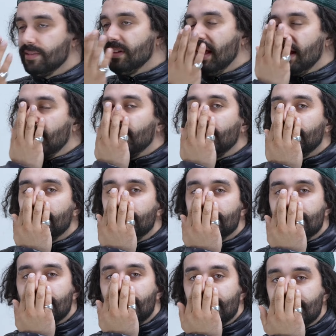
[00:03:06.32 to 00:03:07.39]
you're like
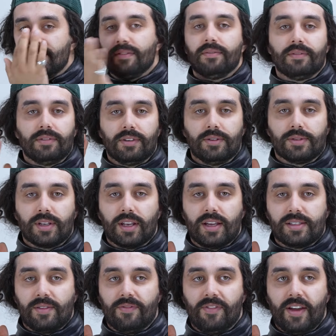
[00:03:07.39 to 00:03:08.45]
using it as
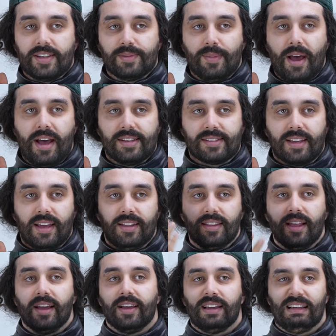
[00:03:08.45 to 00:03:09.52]
a face mask and
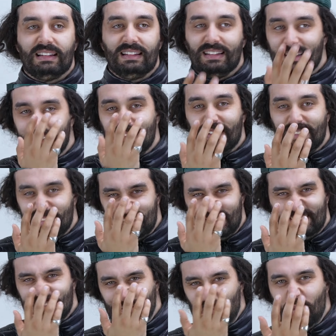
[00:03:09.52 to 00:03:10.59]
like
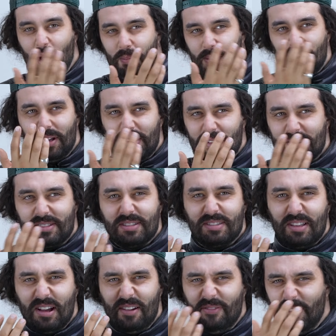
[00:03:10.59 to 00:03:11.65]
wiping all your
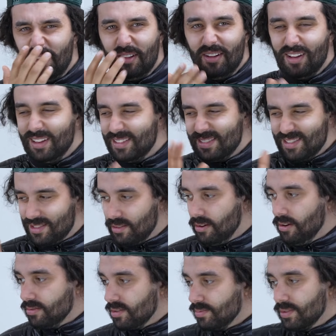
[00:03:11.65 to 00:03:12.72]
stuff it's just
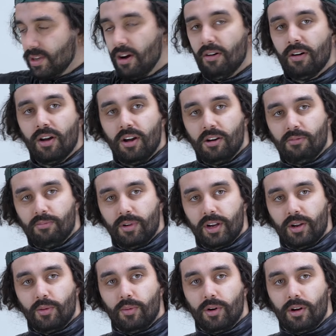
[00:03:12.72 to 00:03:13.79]
gross. So
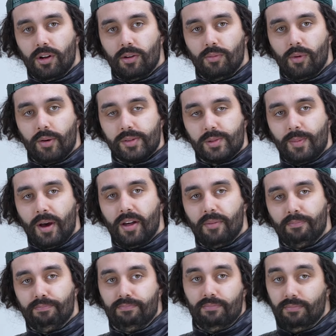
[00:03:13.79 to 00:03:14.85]
merino wool won't smell.
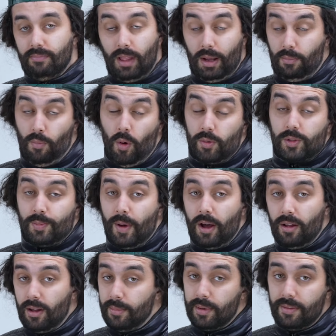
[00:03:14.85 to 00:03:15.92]
I
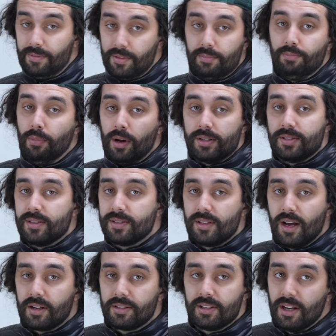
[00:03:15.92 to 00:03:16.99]
mean, if you watch the
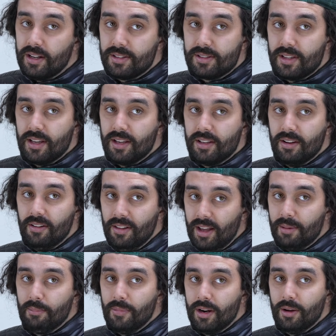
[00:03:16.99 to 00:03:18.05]
sock challenge thing, you know,
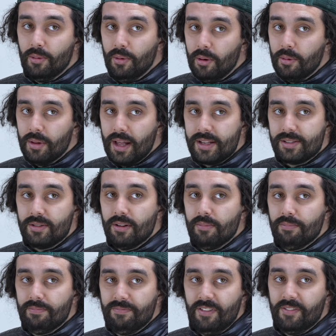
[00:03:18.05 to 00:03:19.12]
like merino wool will last you
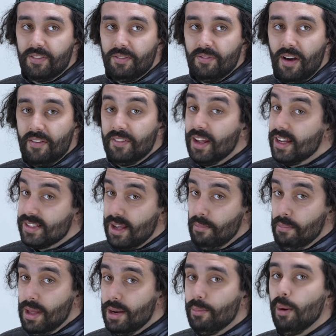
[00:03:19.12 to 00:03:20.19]
55 days at
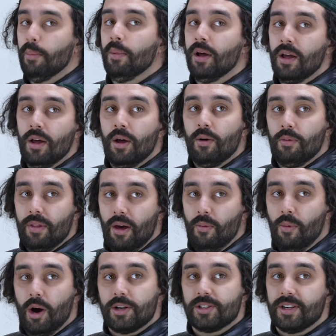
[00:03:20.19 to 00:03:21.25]
minimum without
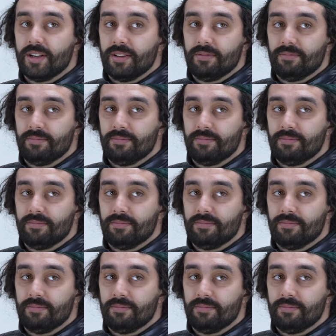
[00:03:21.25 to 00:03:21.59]
washing